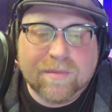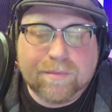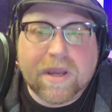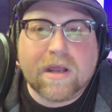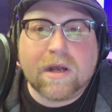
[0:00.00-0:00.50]

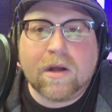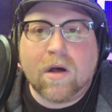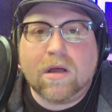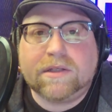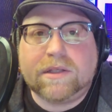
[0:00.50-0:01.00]
Being in
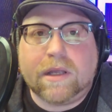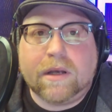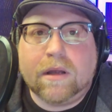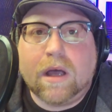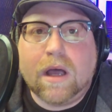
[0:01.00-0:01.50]

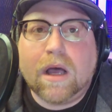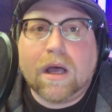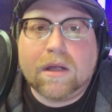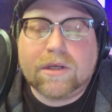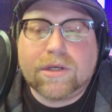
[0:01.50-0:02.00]
Austin,
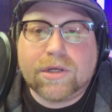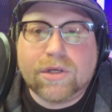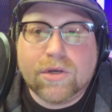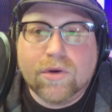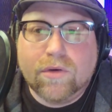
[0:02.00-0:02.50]
uh, do
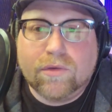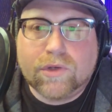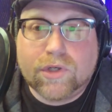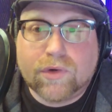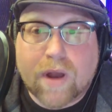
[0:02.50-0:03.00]
you
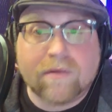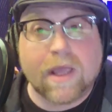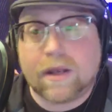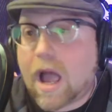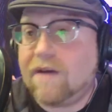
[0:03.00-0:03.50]
travel?
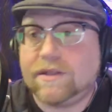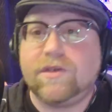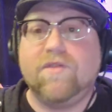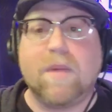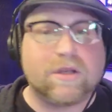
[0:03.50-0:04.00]
Like,
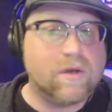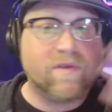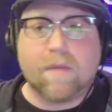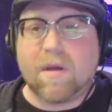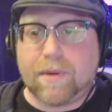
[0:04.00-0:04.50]
obviously, you've mentioned
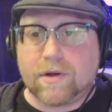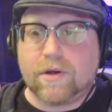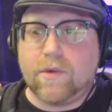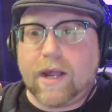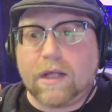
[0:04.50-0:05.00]
you've come up here to
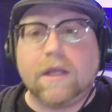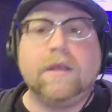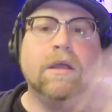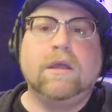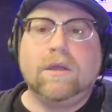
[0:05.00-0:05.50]
New
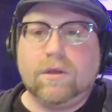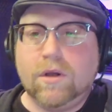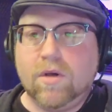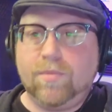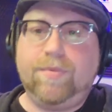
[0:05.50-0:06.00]
England.
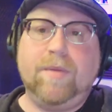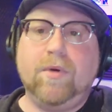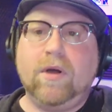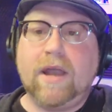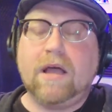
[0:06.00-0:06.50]
You know
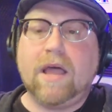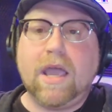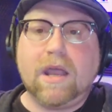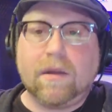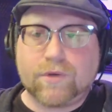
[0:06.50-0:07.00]
people in
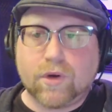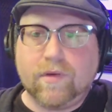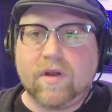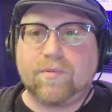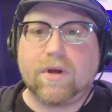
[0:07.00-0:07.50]
LA. I'm sure
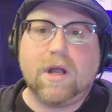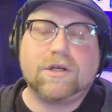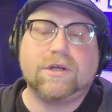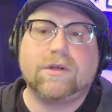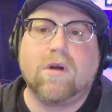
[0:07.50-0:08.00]
you've done
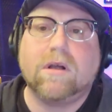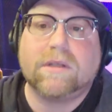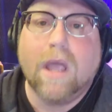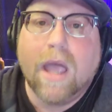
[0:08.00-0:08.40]
productions across